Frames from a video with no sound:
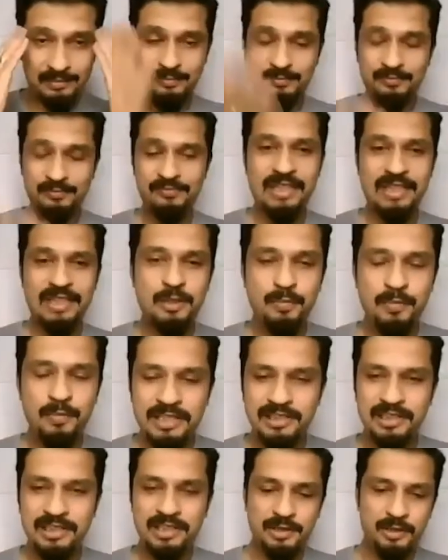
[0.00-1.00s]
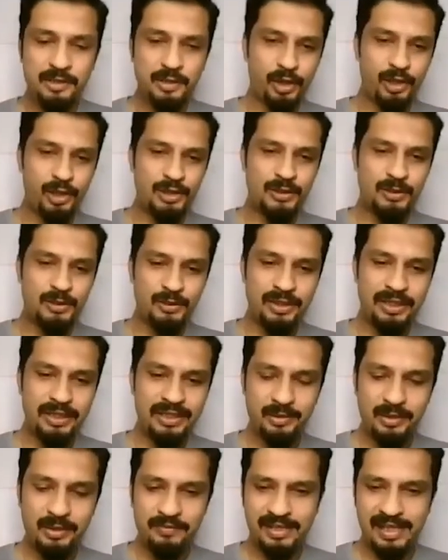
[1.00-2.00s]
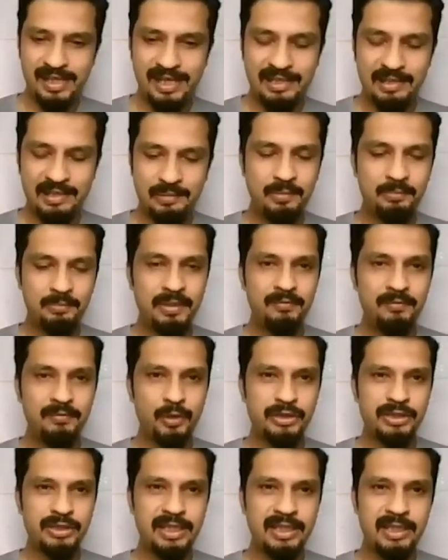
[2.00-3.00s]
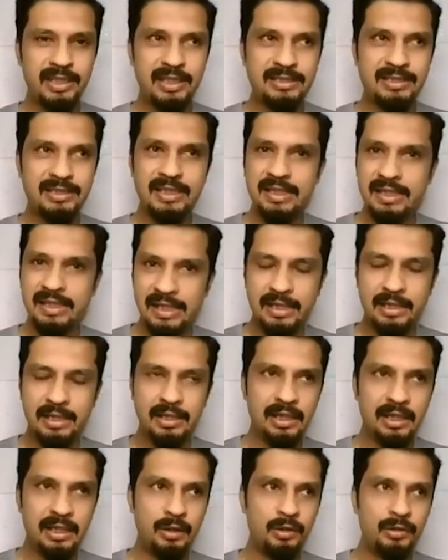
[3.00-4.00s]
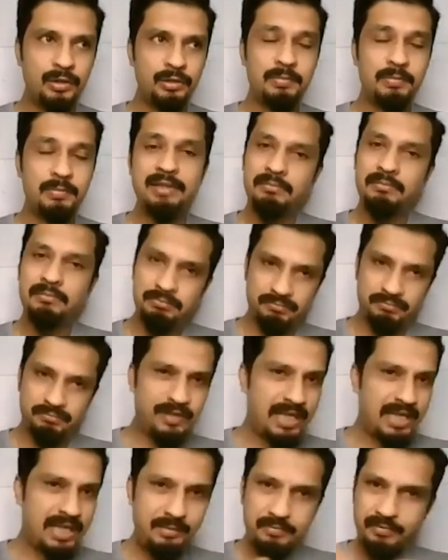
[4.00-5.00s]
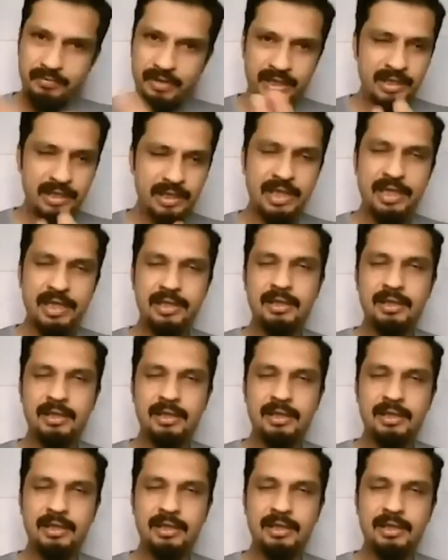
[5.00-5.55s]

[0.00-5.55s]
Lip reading: since you mentioned your story, so even I remember watching it as a kid on, but very, very late.